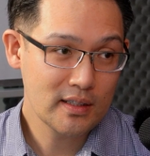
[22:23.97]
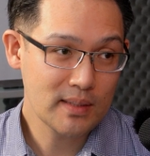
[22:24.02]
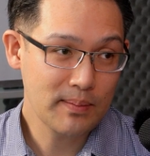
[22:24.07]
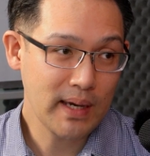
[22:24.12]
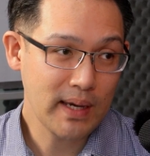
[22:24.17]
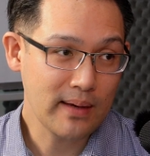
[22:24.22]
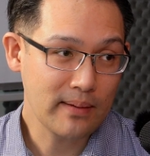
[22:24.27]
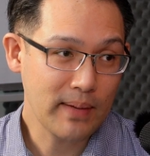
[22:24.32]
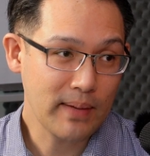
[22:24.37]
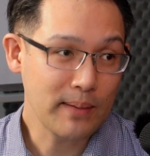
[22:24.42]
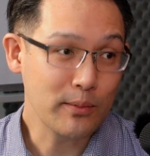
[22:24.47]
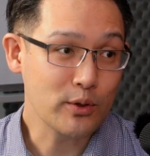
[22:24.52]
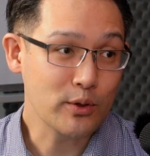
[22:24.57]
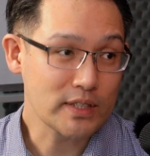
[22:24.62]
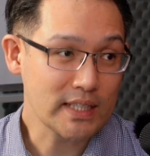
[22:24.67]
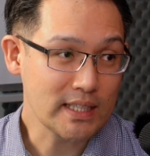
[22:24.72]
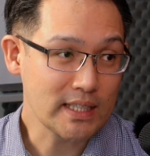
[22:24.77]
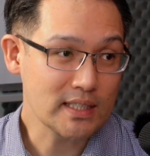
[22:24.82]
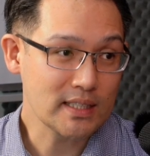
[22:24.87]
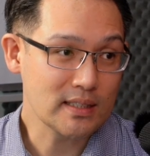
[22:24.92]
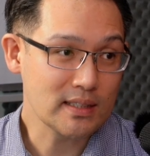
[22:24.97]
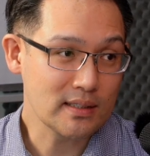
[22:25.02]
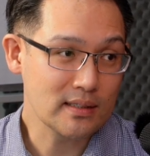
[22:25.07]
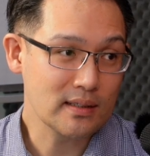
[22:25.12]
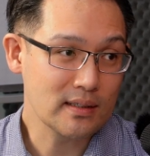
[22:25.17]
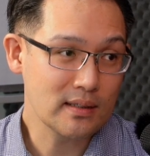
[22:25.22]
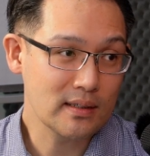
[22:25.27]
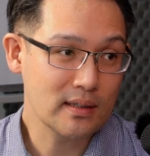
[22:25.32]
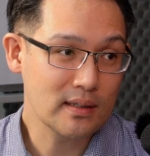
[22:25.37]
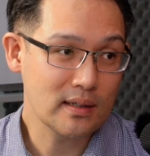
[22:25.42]
pay more attention,
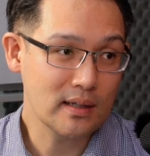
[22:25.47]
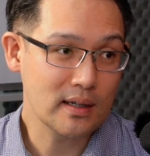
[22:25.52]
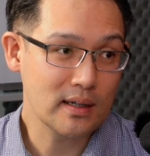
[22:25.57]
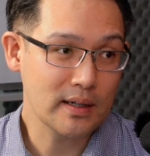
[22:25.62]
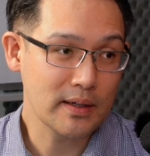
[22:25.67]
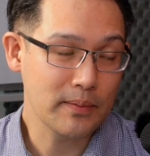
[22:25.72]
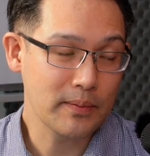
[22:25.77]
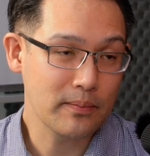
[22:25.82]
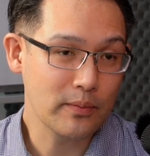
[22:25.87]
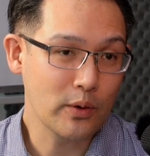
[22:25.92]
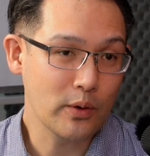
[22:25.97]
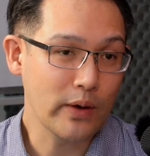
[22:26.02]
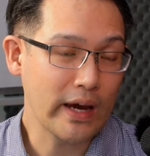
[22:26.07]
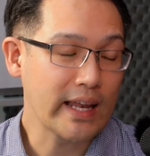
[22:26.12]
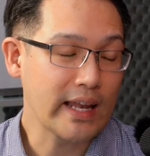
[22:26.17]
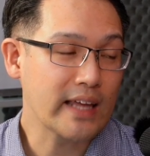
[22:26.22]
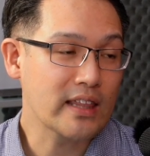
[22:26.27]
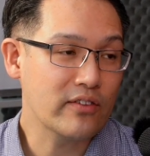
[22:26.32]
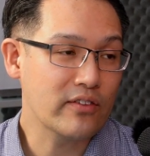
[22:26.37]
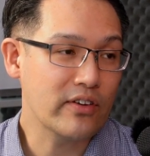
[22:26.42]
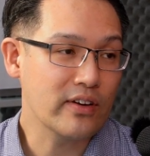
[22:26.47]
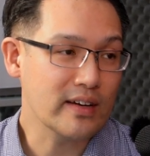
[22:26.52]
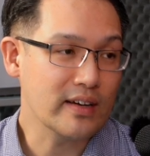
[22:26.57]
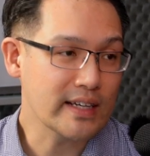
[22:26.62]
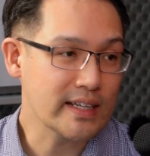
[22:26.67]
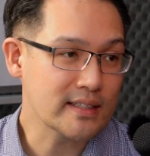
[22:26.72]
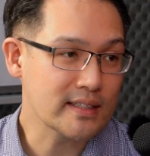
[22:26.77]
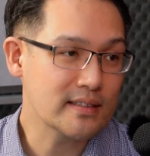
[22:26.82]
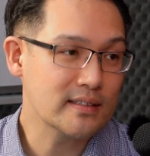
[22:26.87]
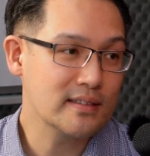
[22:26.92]
or at the very
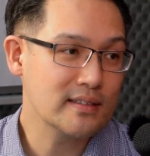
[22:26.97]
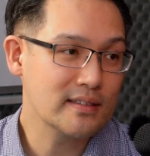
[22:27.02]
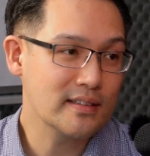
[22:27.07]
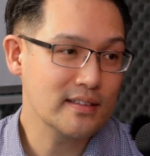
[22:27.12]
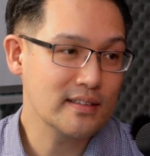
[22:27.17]
least